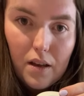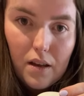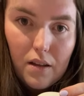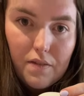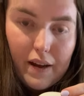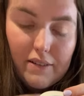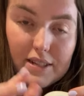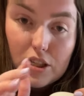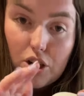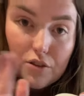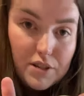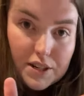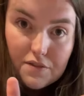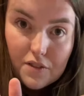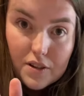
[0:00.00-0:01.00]
There is no
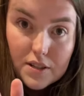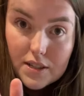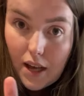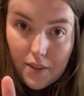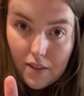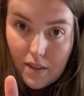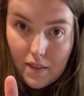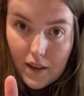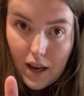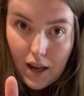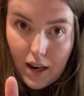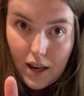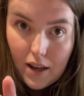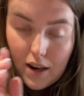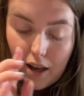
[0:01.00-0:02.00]
difference other than the
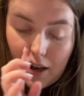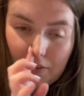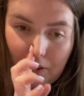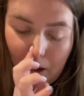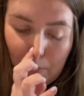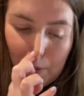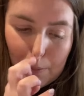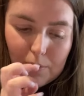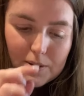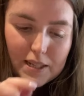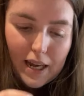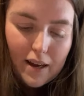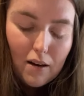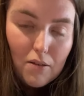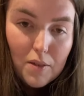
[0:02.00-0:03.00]
colour. Like, I've heard people
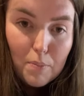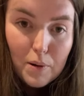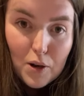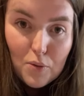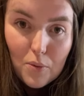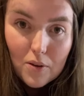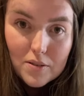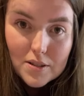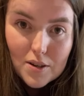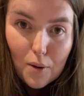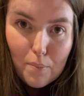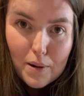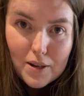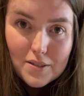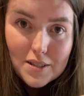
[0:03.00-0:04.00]
say, oh, the blue one's
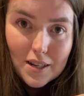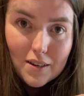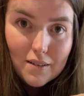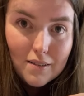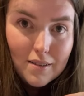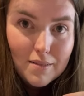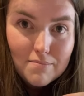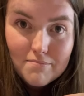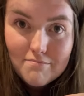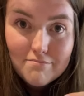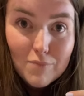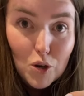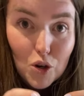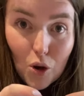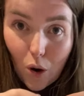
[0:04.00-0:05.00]
got Bluetooth.
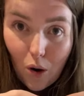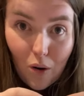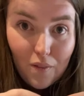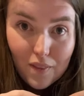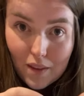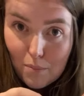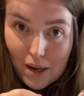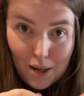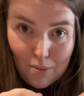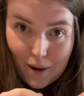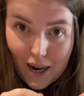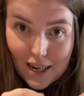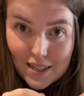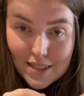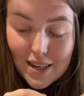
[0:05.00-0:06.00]
Not on the mini
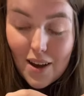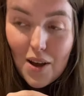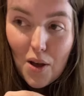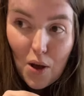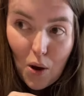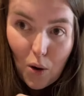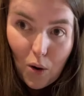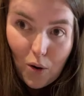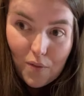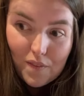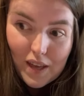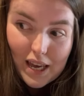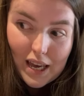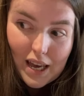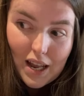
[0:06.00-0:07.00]
press. On
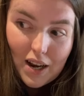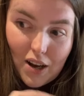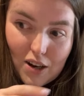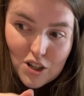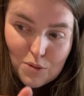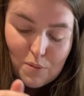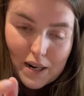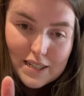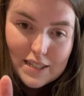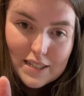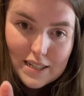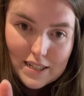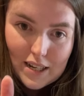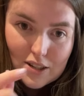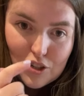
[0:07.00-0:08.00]
the larger presses
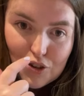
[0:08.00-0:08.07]
it does.